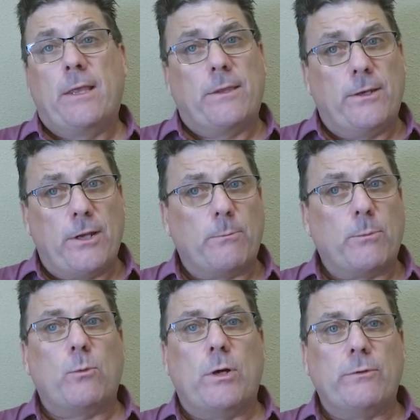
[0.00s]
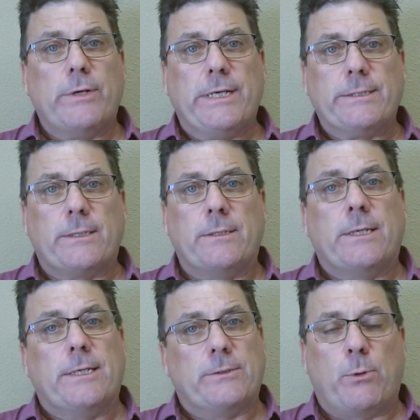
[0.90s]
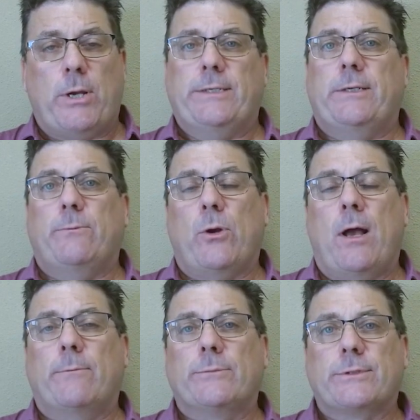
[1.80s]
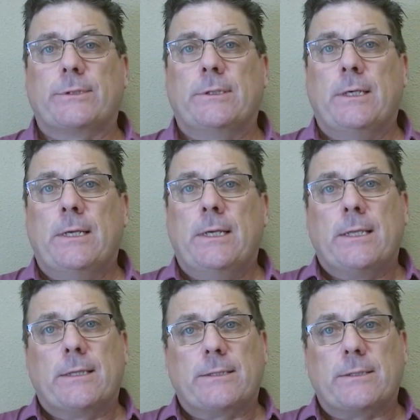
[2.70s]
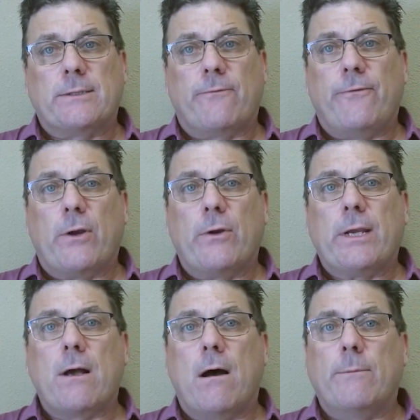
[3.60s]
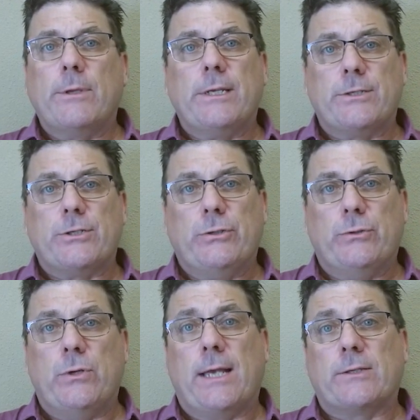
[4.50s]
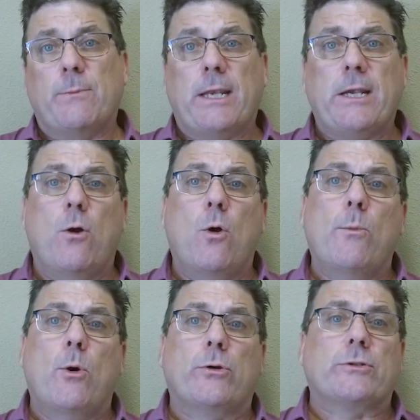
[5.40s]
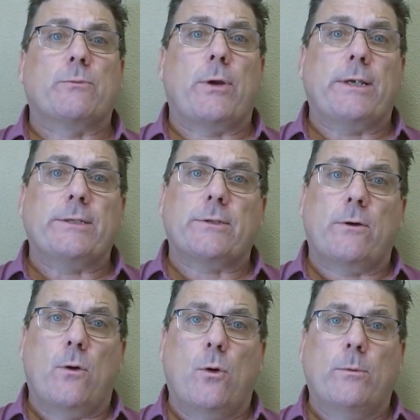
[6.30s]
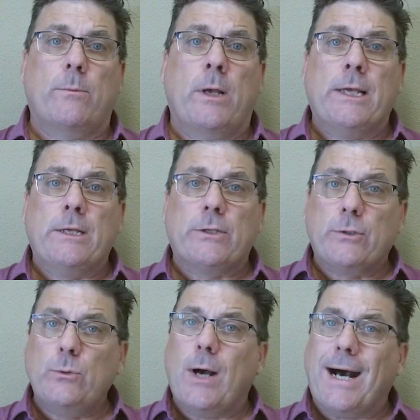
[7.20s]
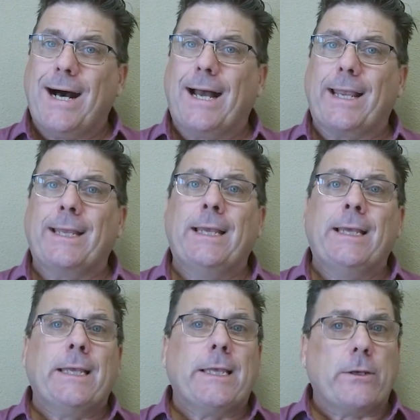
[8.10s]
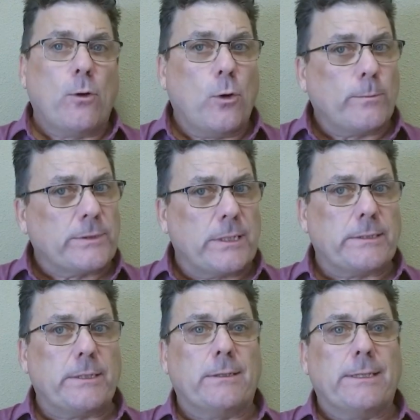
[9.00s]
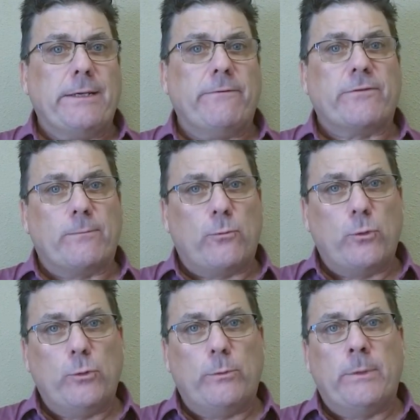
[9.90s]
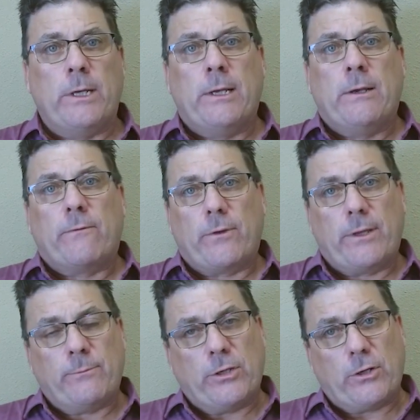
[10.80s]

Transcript: The number 1 reason is pricing problems. This is a very common issue as many homeowners price their home too high in hopes that they'll leave some room for them to